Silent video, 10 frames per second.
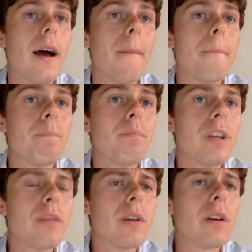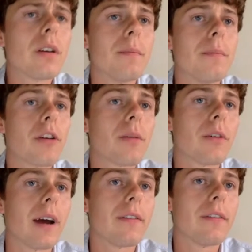But if we look at the
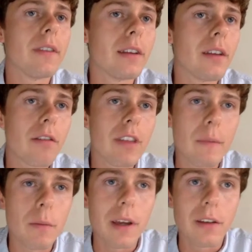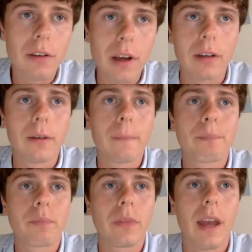bottom graph, there does seem to be a trend.
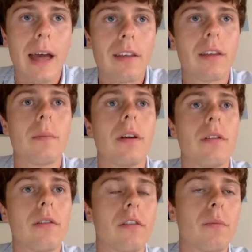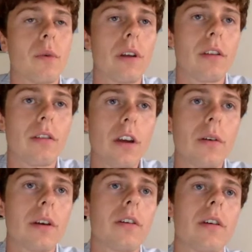As the abundance of marine
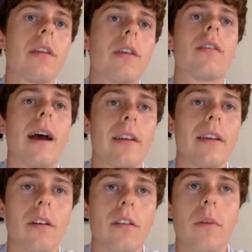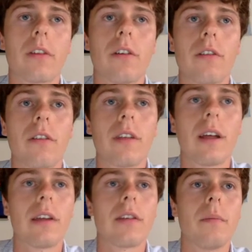snow increases, as does
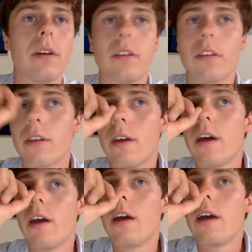Microsetella's abundance.